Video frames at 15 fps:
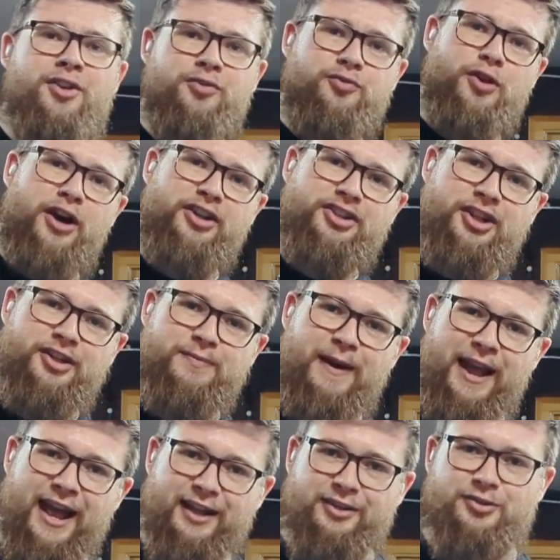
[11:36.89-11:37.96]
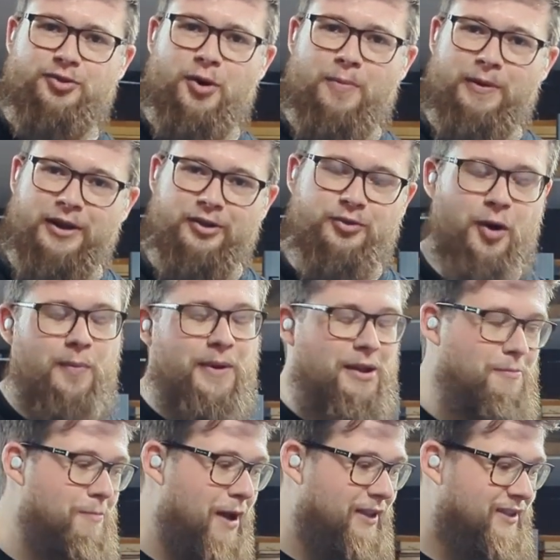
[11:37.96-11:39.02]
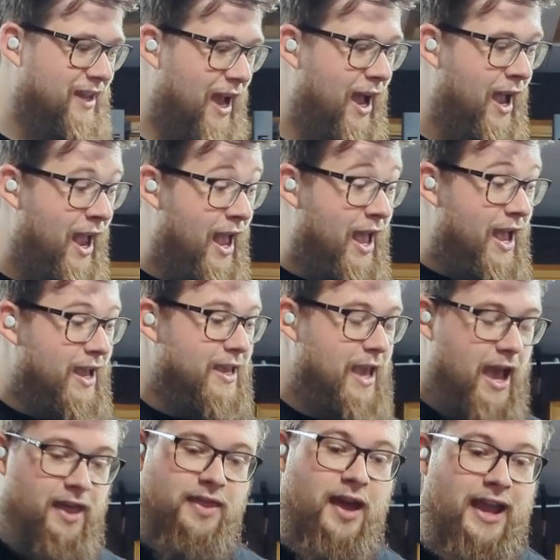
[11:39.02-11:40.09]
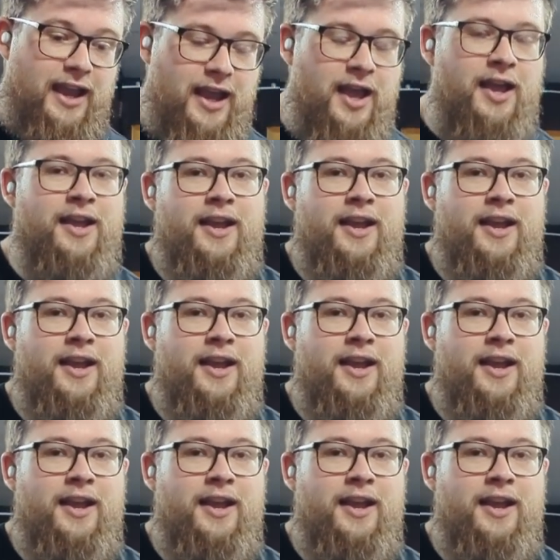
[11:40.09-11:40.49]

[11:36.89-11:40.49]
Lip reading: rush because my hand's dropping and dropping. But yeah, they